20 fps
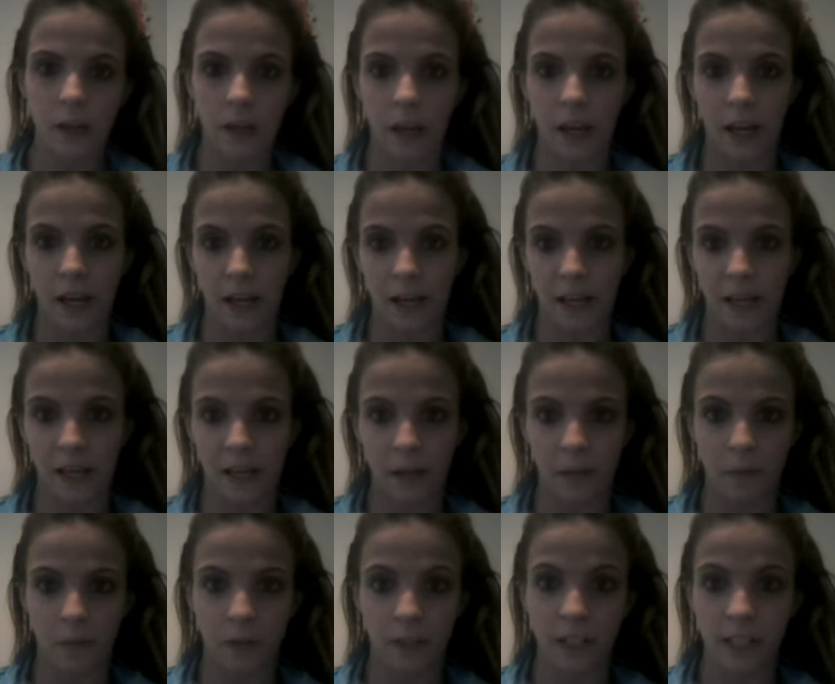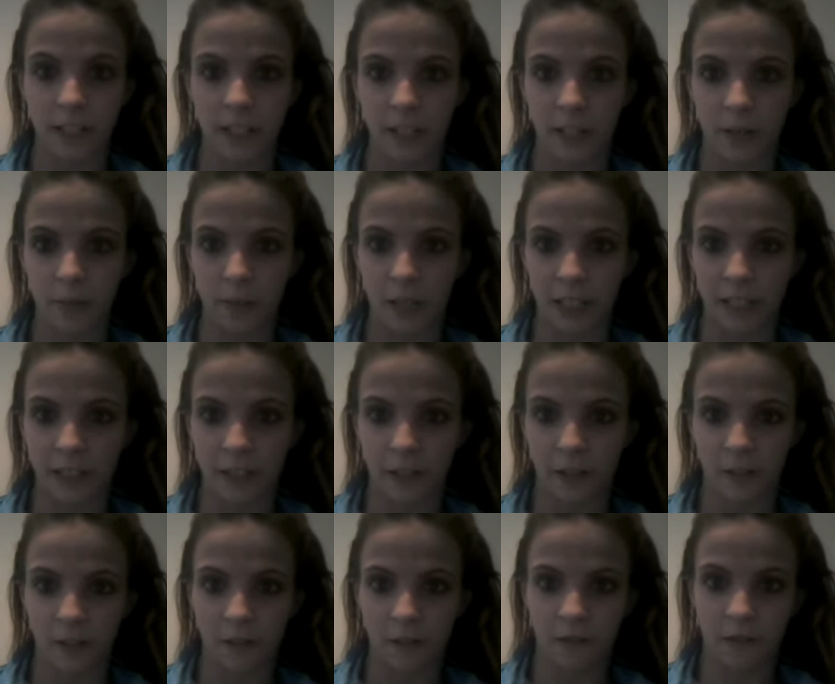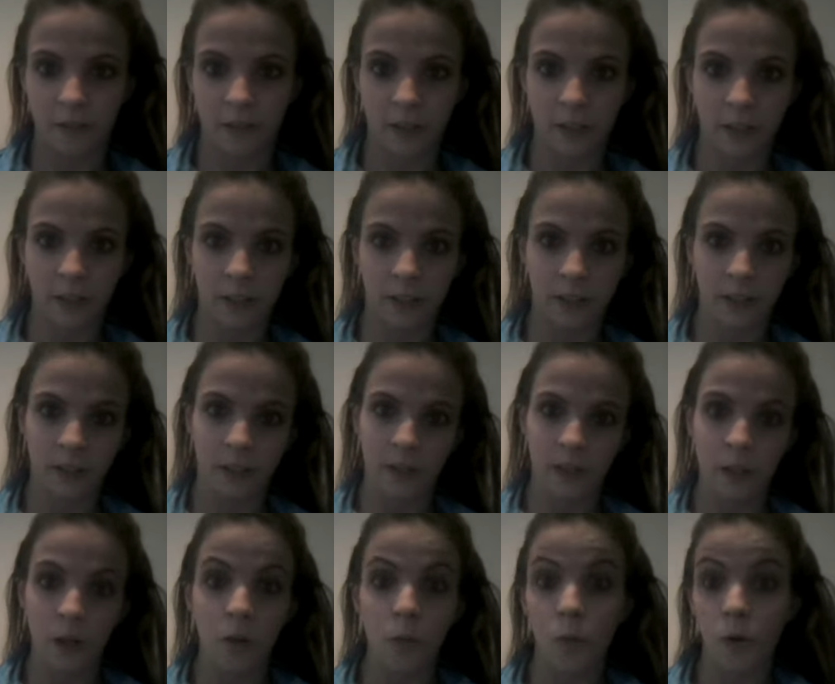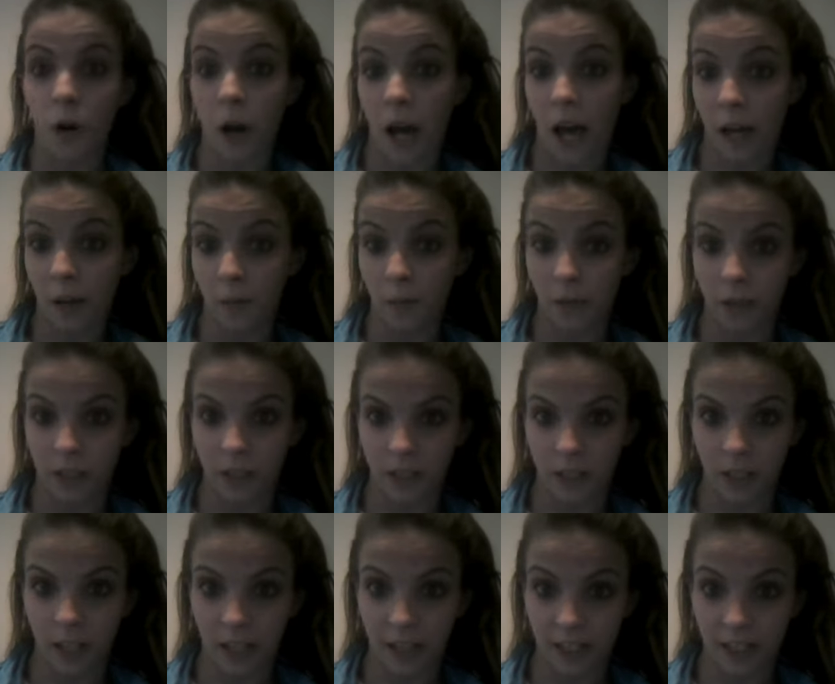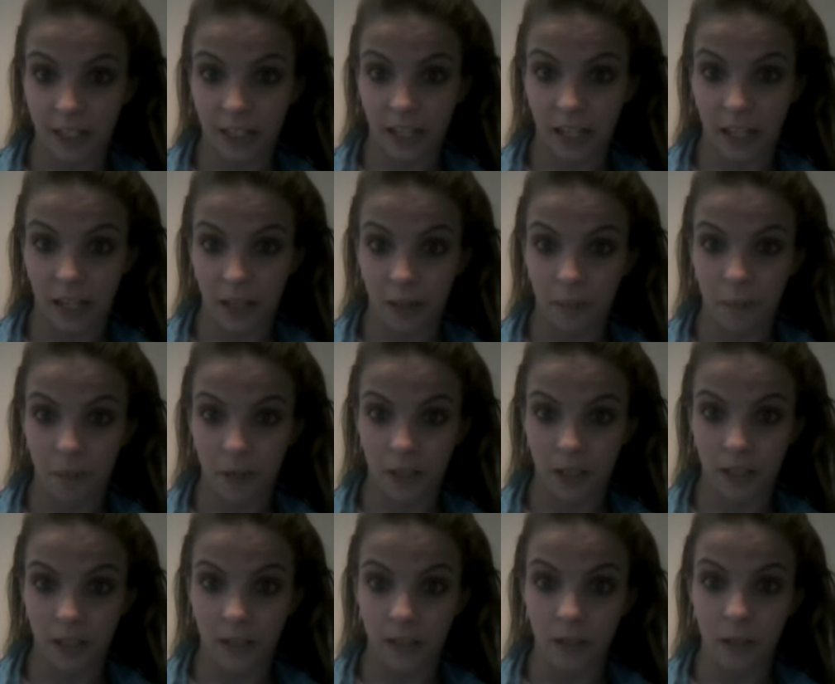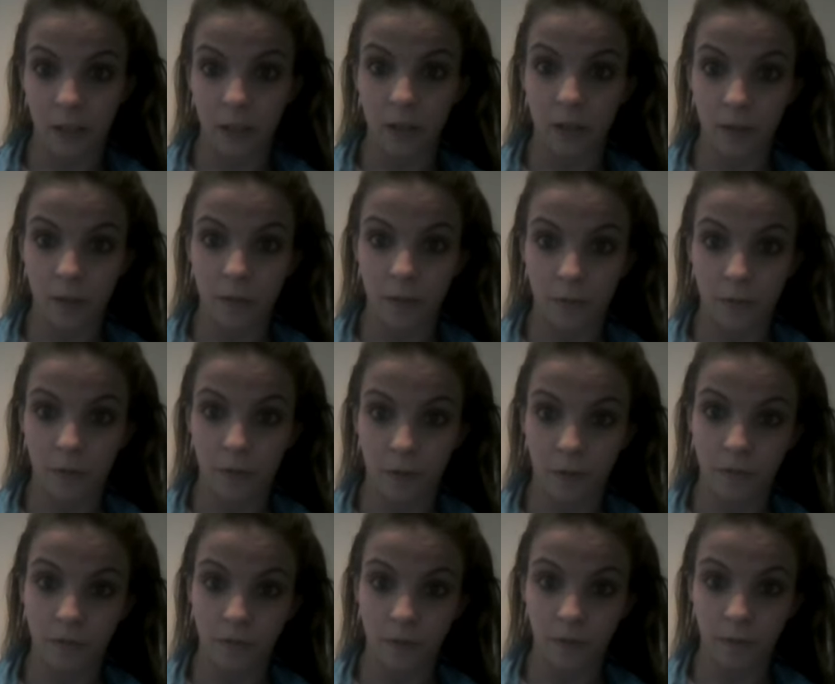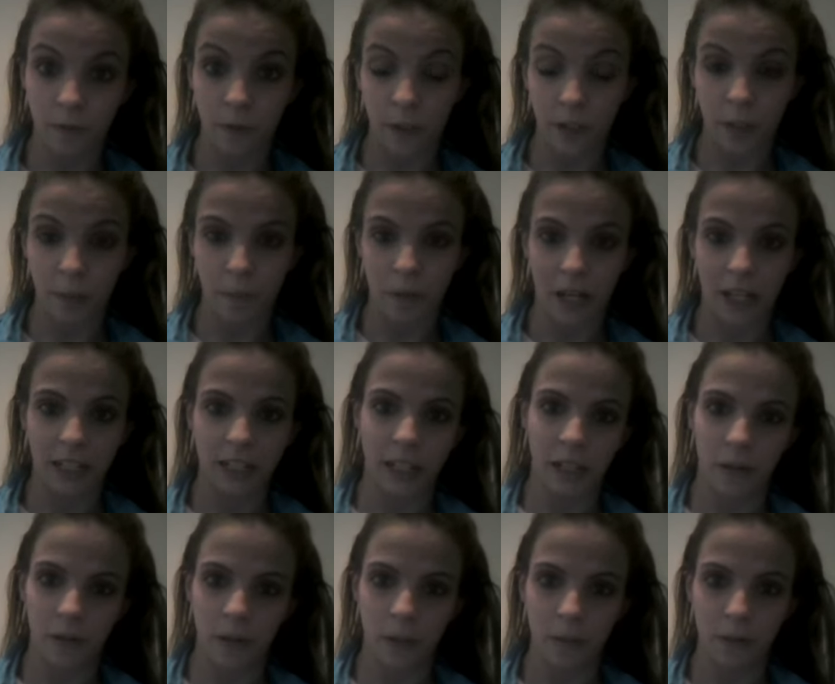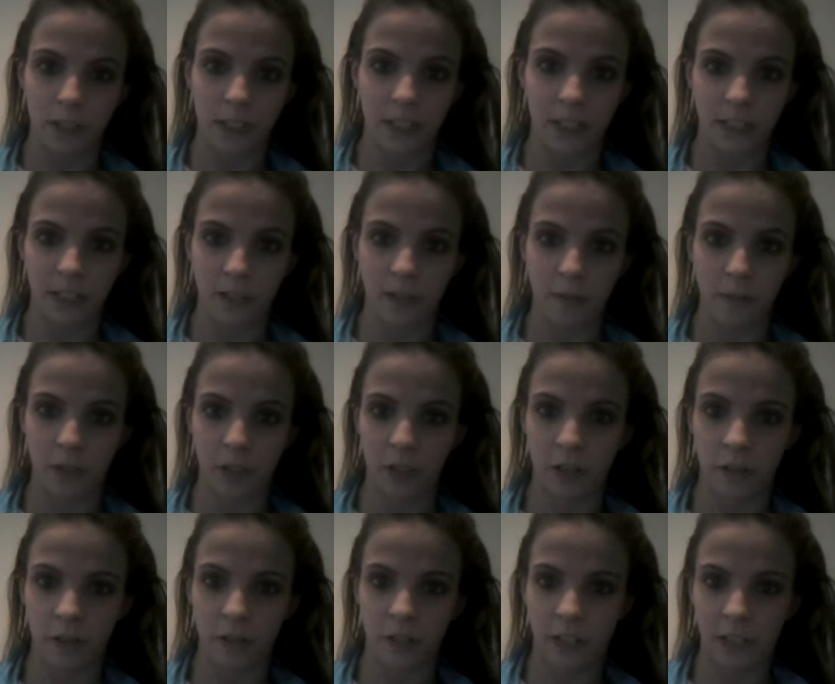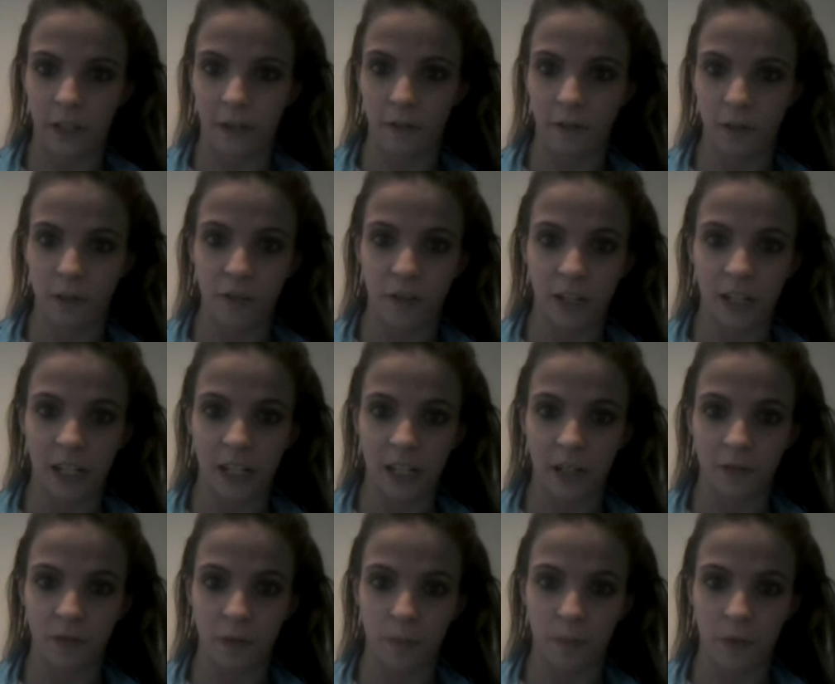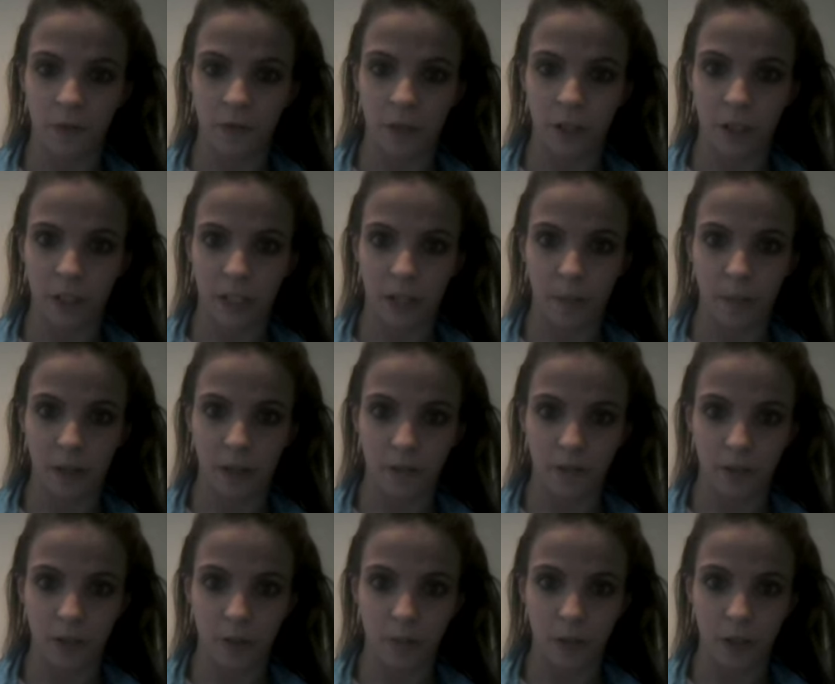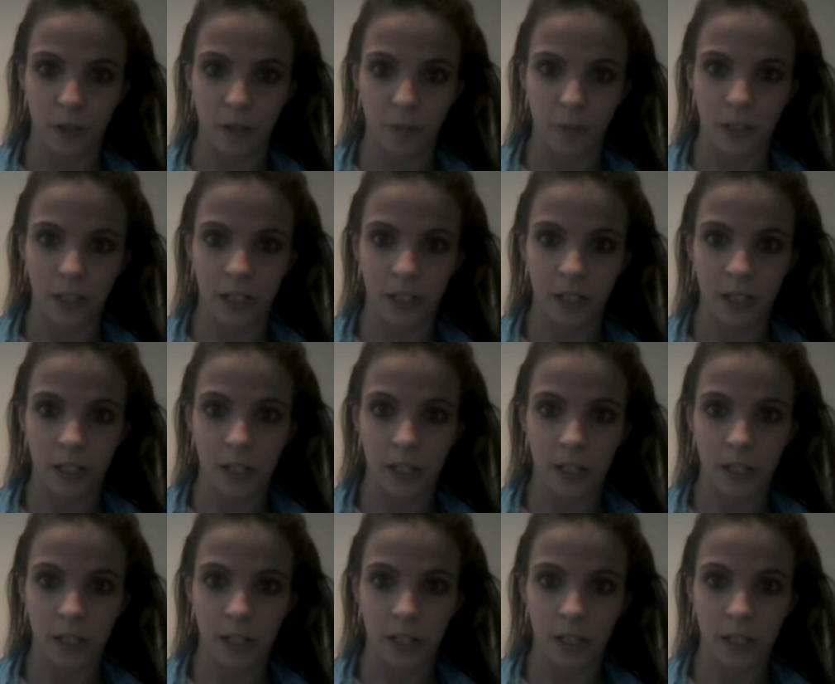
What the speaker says: I would consider myself, well, I wouldn't at the time, but looking back now, I would consider myself a drug addict from the first time I ever smoked weed.